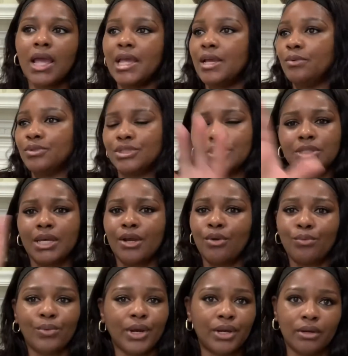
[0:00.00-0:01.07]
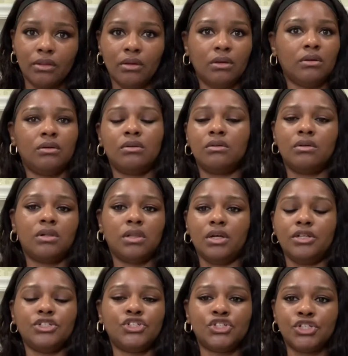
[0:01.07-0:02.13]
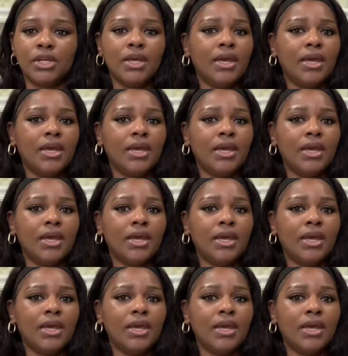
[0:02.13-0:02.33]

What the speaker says: It was just like a regular clutch.